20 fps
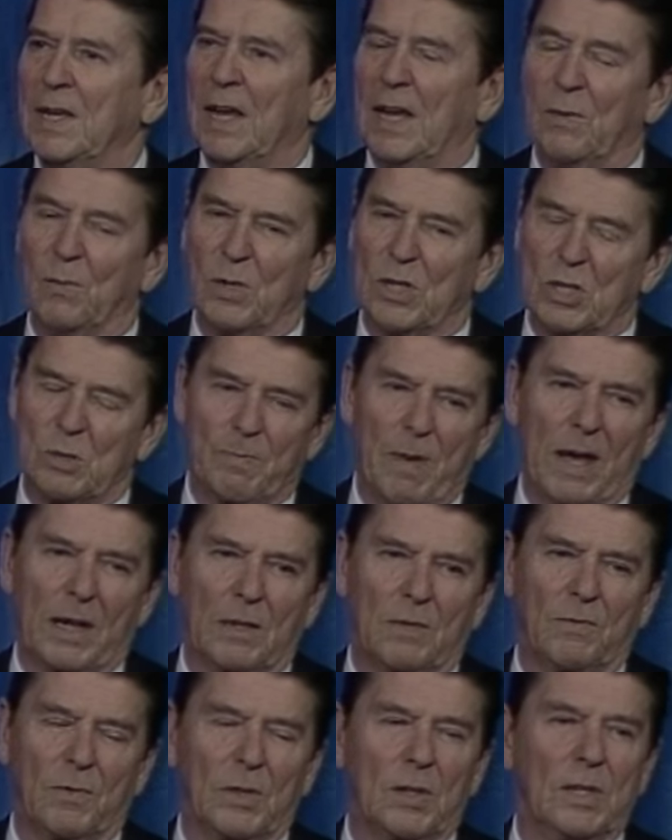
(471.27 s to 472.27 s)
and
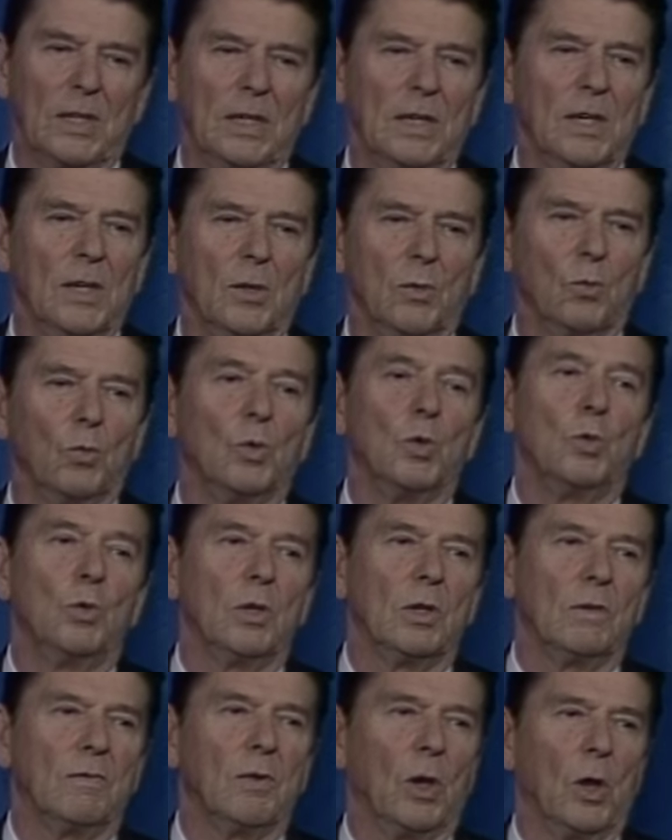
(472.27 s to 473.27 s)
respect for the
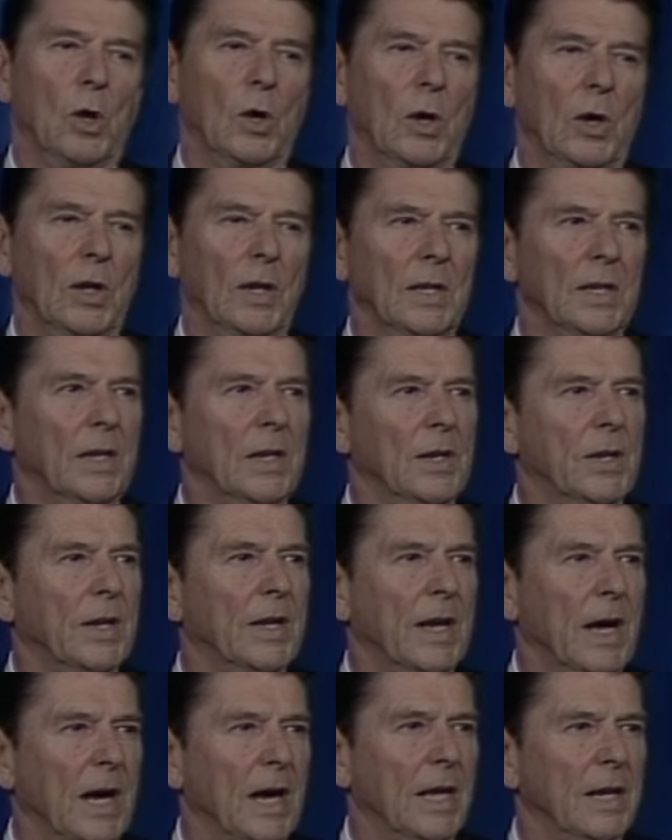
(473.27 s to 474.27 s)
rule of law under
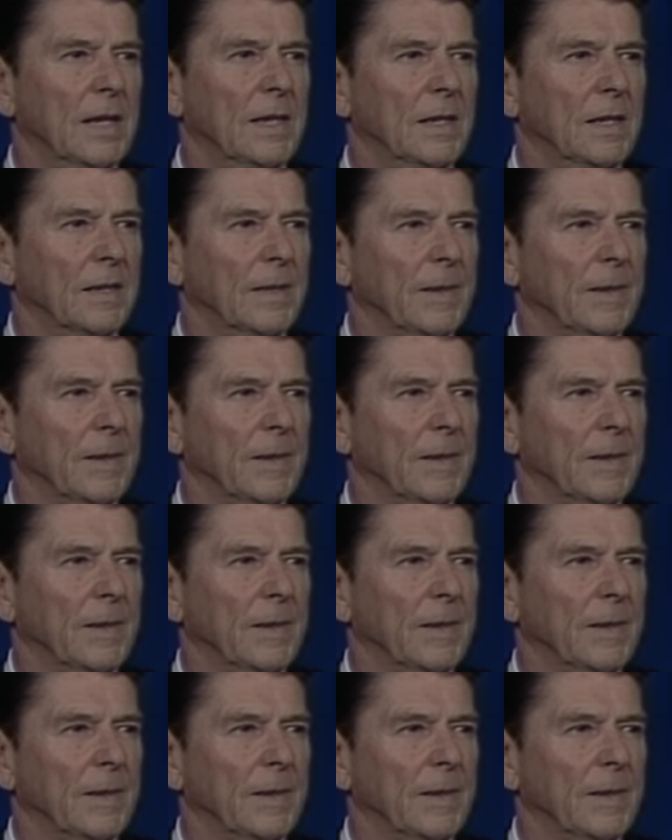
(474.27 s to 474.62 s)
God.